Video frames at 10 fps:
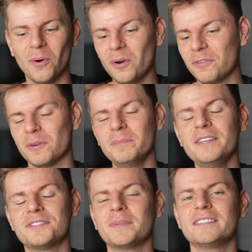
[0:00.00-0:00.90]
Or for me,
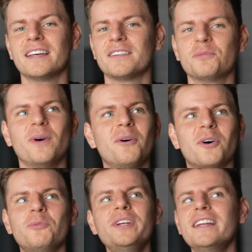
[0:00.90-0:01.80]
if somebody says, wow,
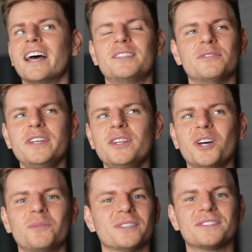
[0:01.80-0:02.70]
I really liked your
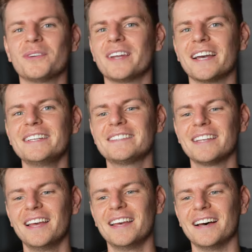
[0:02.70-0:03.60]
video, it was so nice,
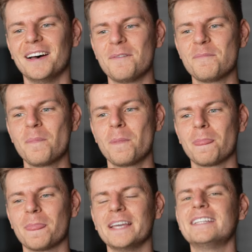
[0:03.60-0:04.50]
um,
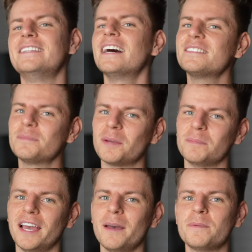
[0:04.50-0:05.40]
it does make
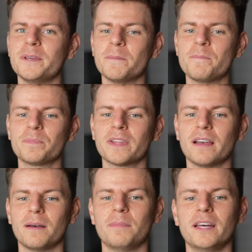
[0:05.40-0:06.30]
me happy.
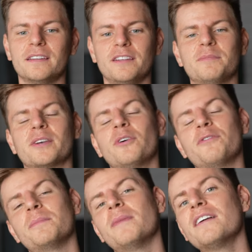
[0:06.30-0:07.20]
But if my
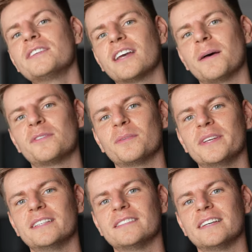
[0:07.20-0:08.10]
girlfriend Mavi comes to
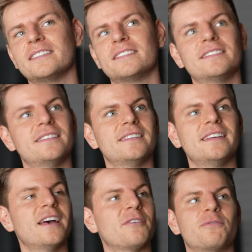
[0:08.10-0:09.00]
me and says,
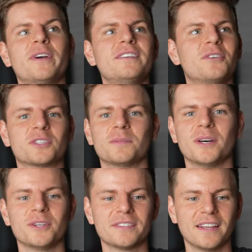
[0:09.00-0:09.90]
yeah, a friend talked
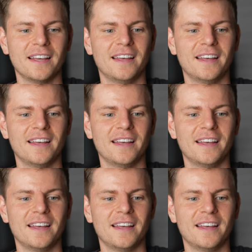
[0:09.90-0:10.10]
about